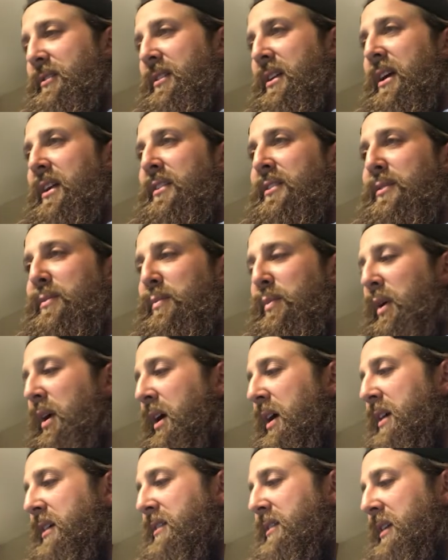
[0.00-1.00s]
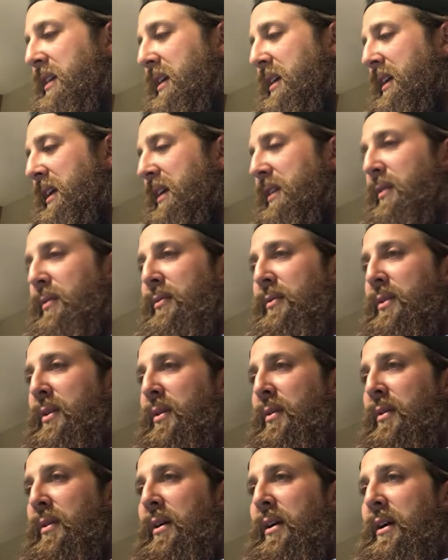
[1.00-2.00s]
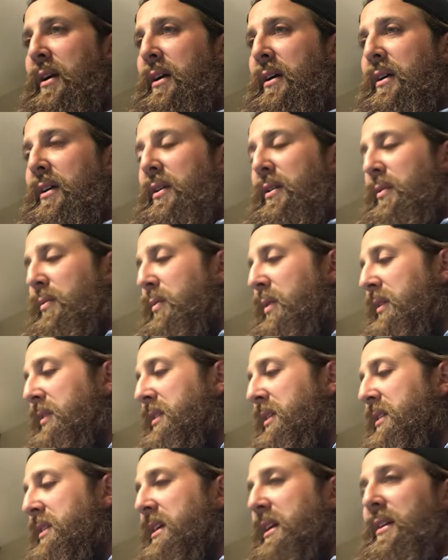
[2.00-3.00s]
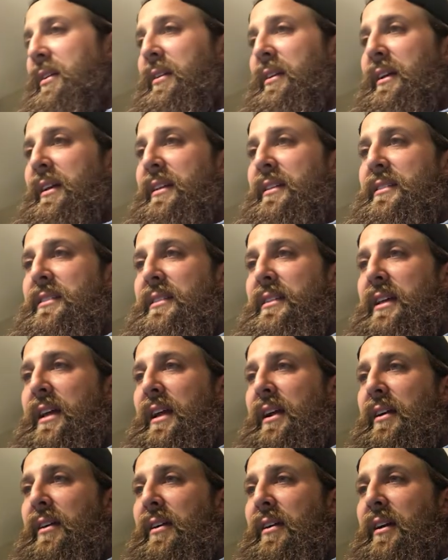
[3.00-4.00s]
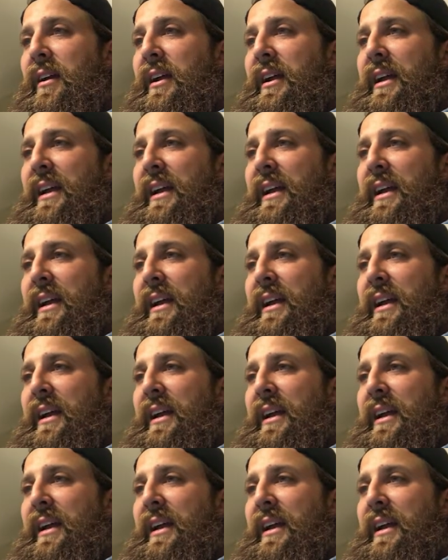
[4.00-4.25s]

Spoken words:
Not a surprise, and I don't know what the deal is there.